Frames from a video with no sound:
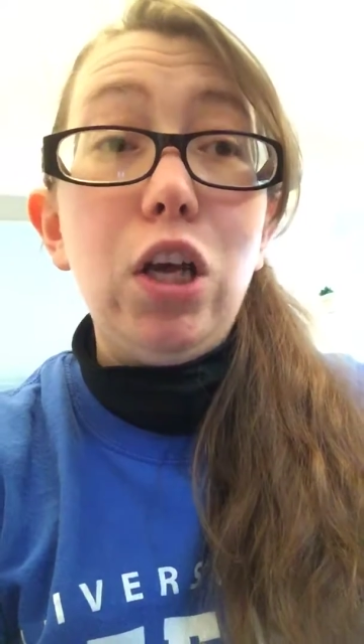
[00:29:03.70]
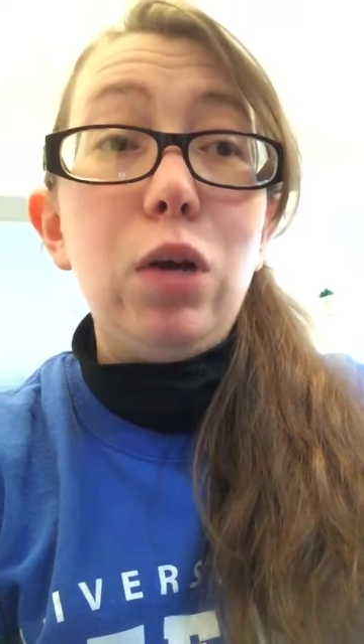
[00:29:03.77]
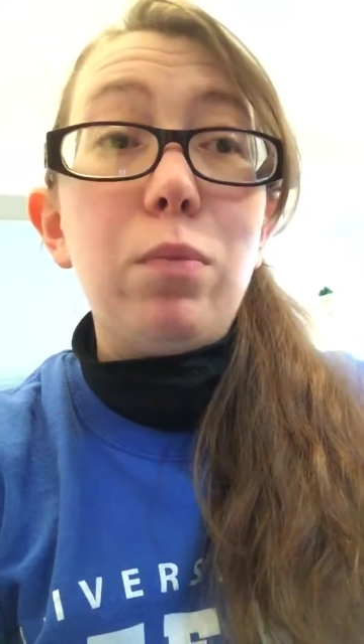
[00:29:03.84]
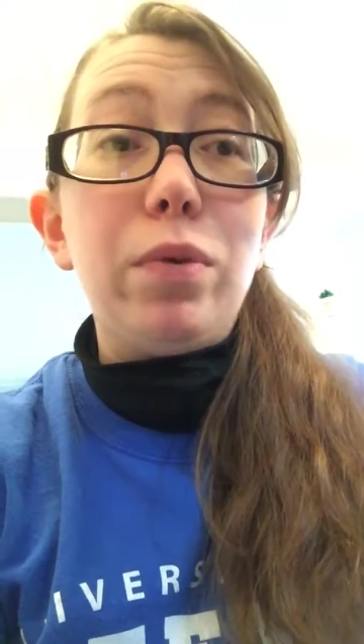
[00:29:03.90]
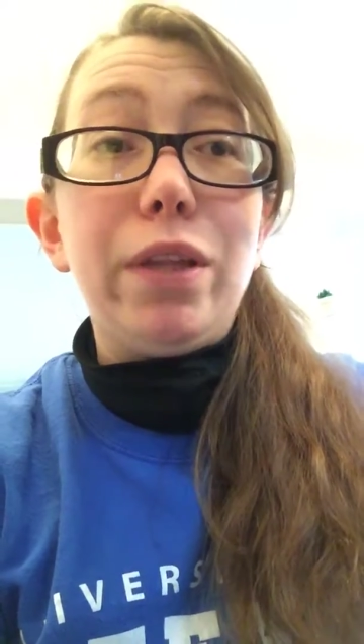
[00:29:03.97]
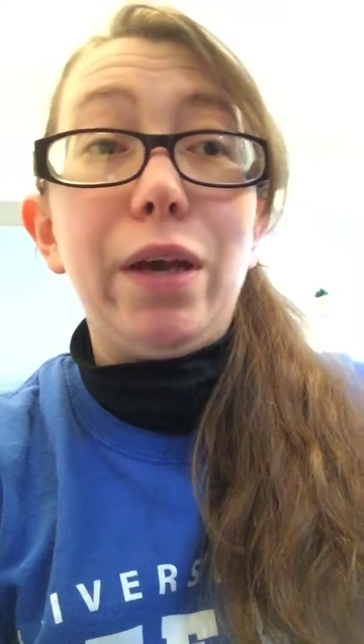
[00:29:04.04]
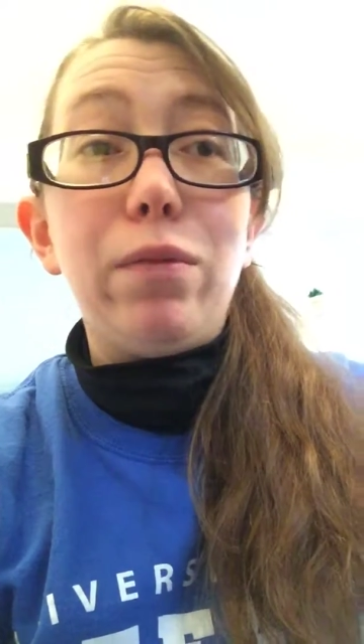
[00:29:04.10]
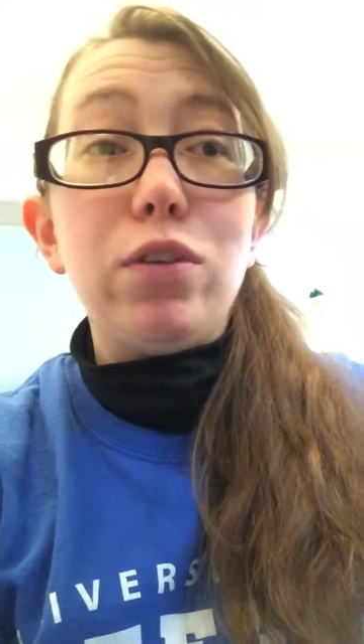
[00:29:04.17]
But
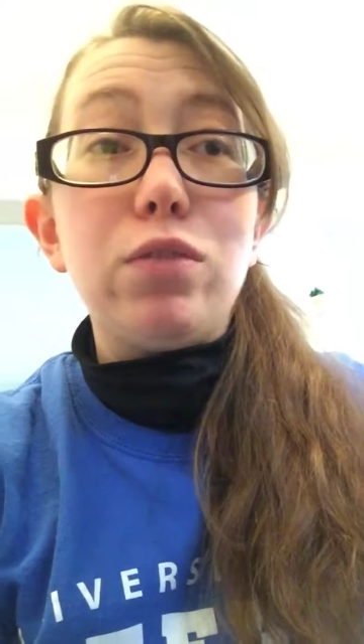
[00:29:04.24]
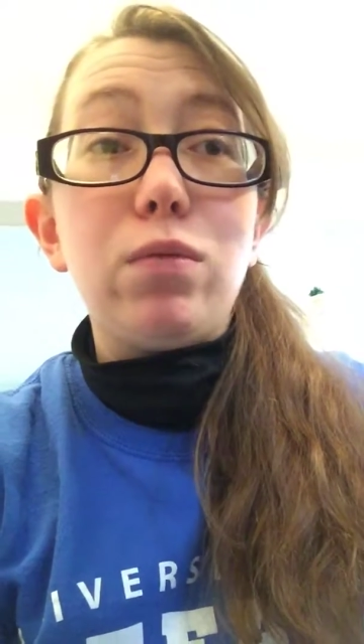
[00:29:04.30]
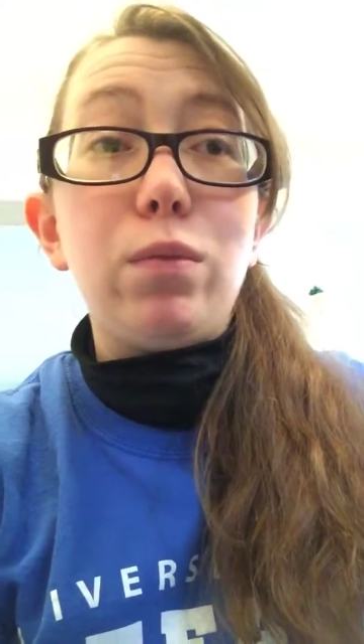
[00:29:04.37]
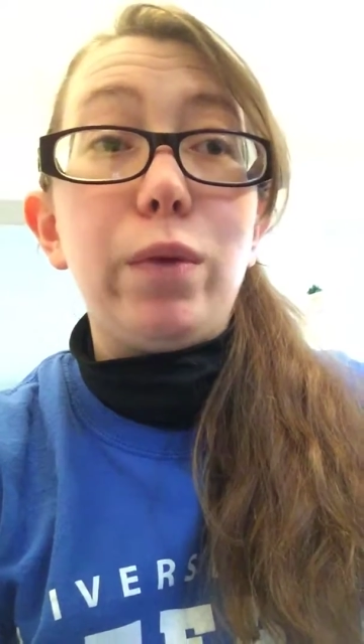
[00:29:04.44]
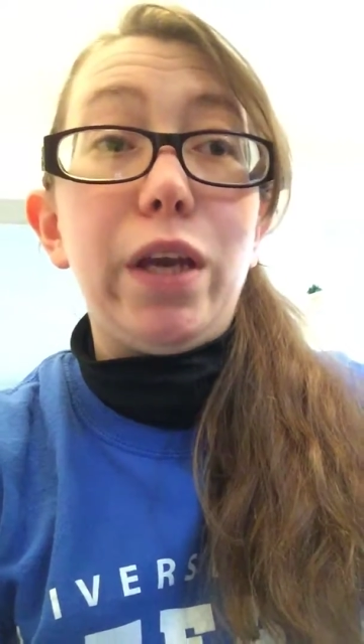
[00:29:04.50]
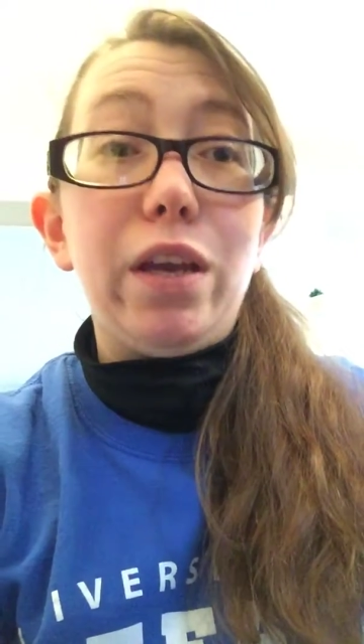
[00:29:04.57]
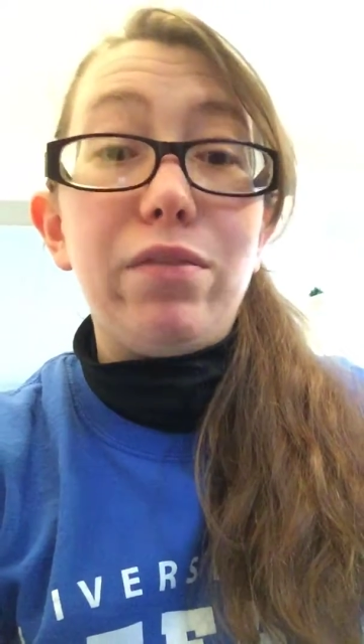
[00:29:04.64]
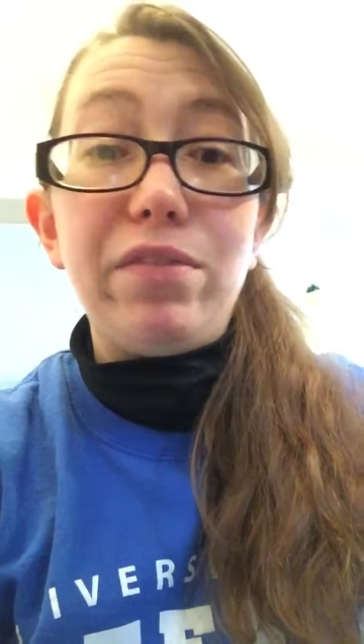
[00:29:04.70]
that was when
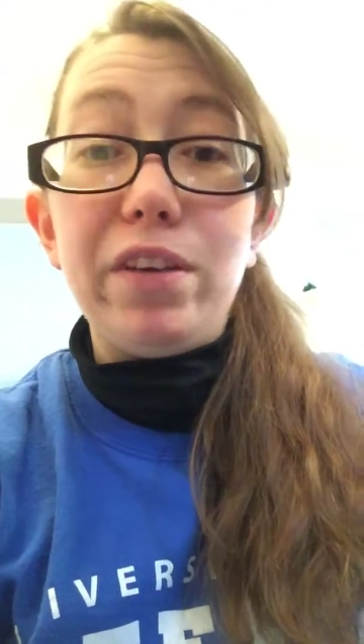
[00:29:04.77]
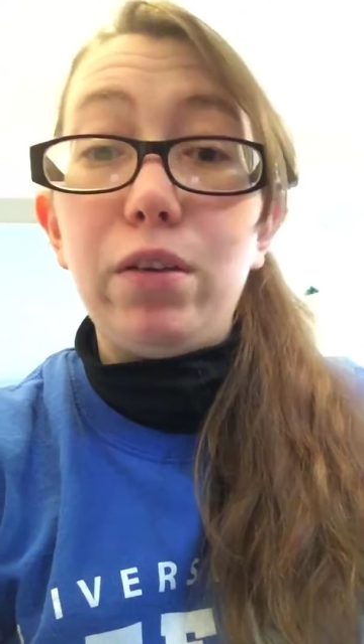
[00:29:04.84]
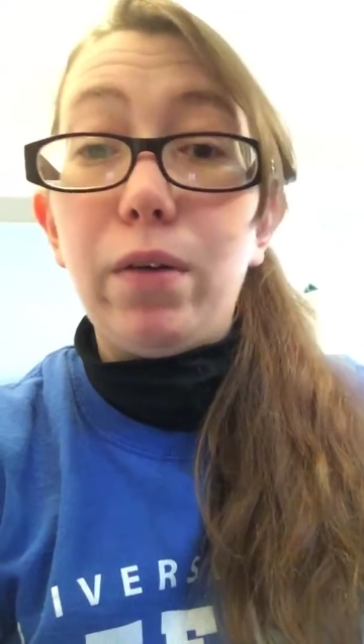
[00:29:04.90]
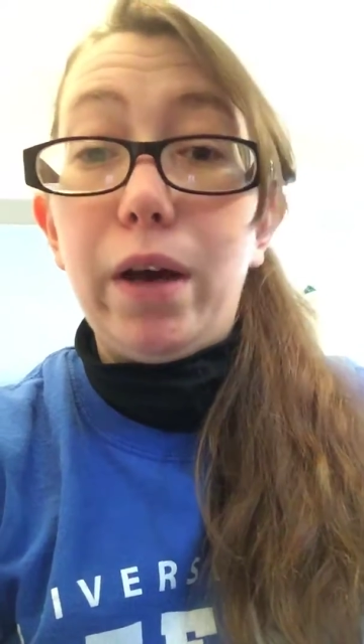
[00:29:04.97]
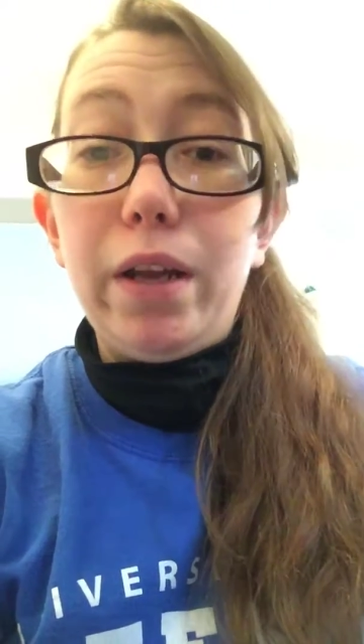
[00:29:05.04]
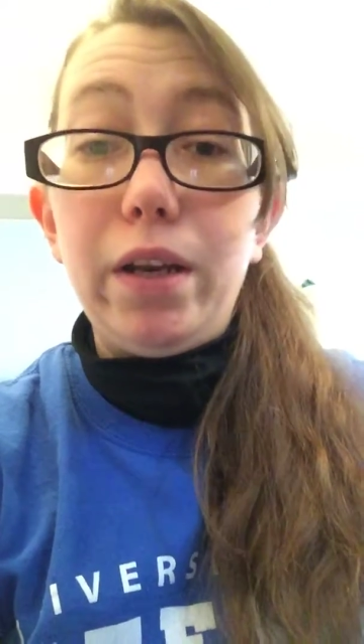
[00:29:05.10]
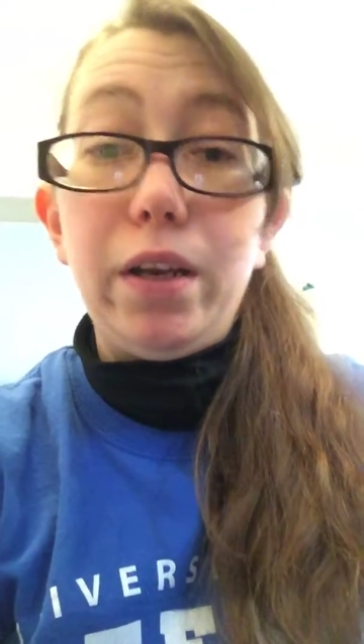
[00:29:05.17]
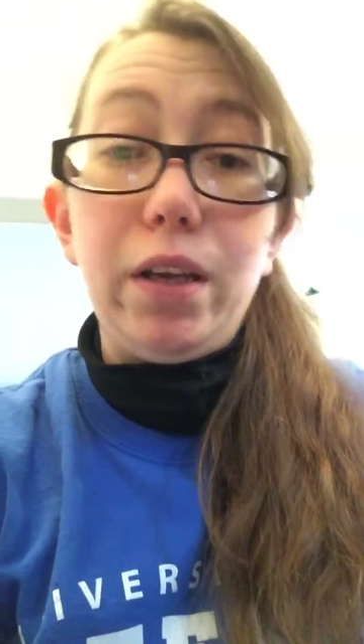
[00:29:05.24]
we had video
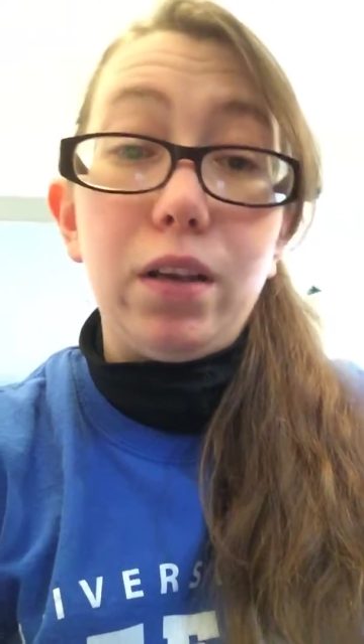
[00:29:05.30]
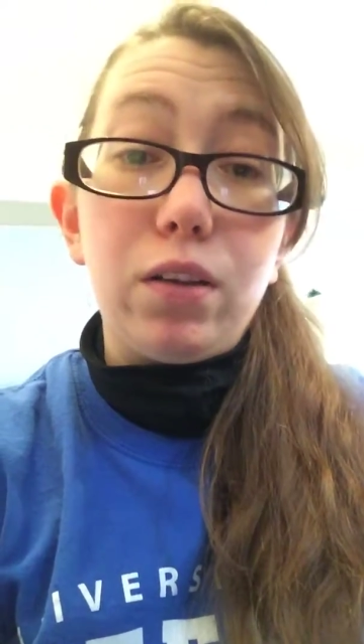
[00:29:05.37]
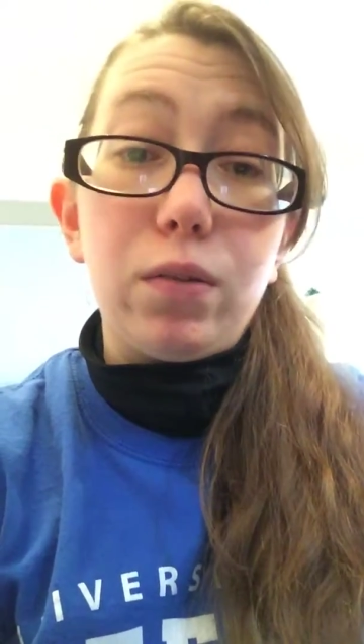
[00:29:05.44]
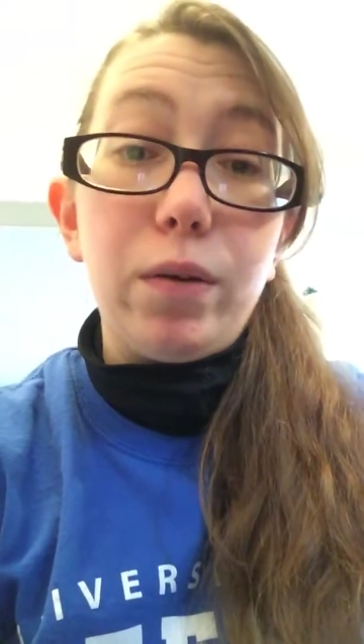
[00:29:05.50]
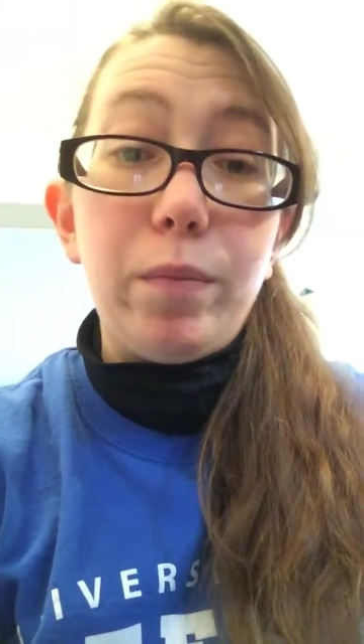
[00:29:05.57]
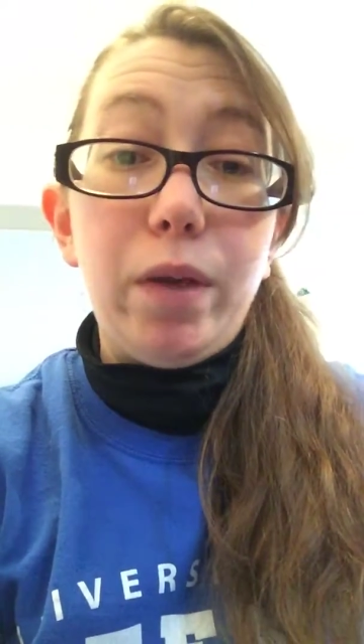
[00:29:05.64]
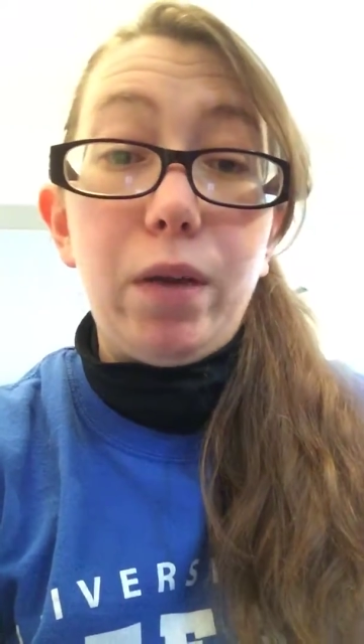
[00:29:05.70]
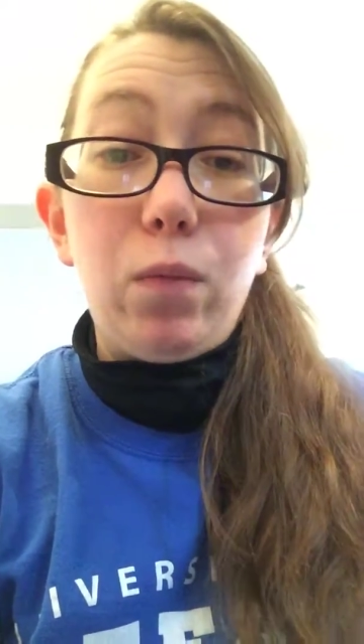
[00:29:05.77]
editing
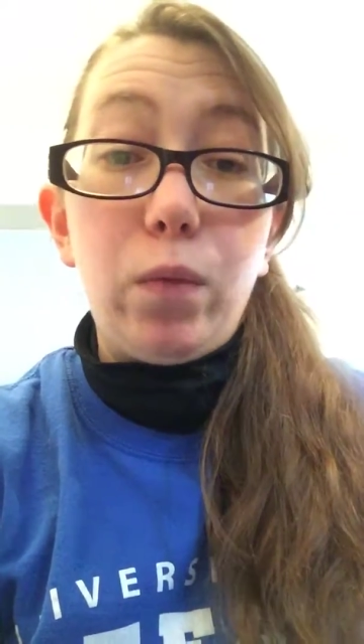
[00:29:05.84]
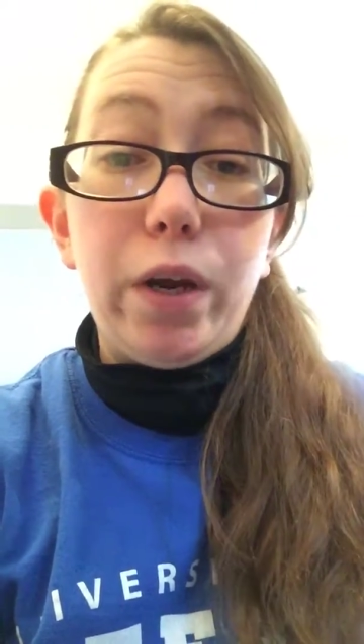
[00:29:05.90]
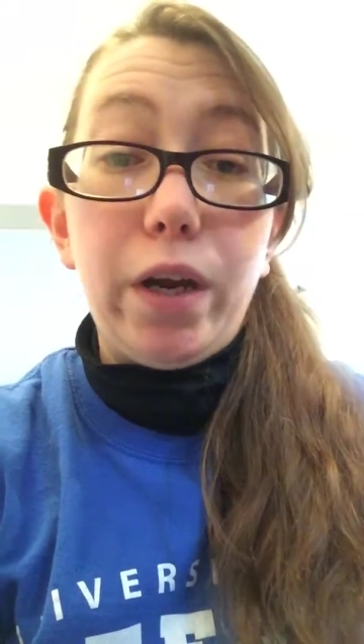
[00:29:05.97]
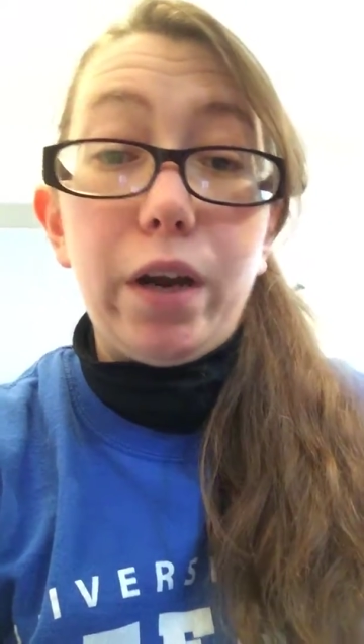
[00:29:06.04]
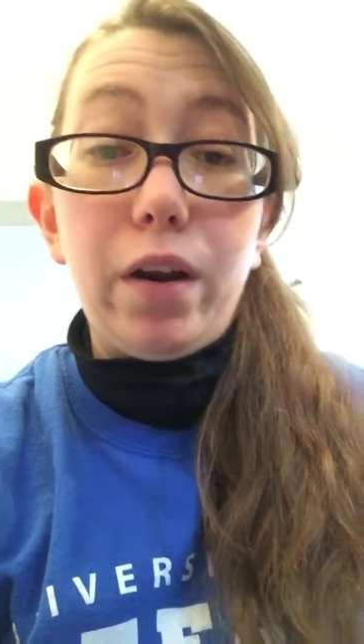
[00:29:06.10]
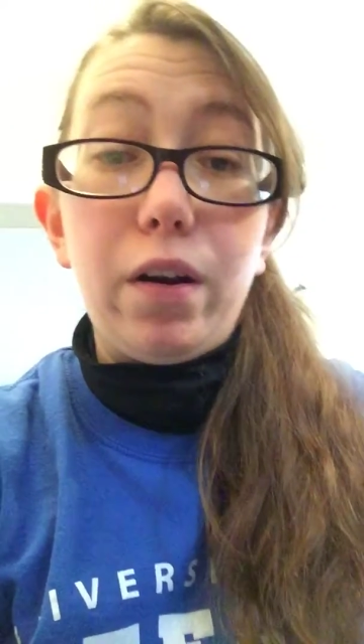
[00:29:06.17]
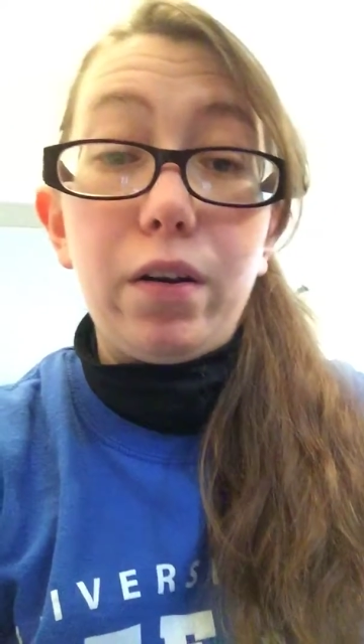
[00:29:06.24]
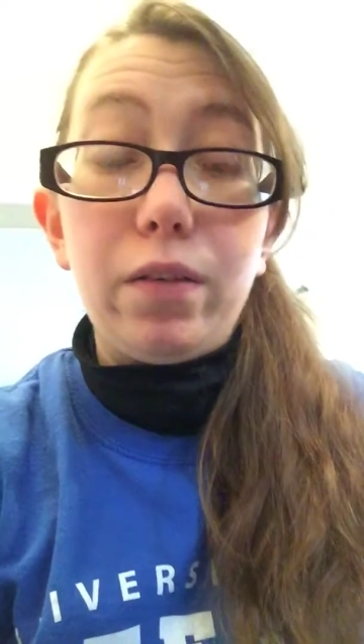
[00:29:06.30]
equipment
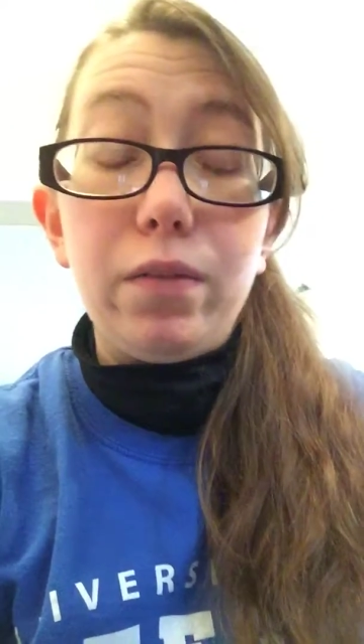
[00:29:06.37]
when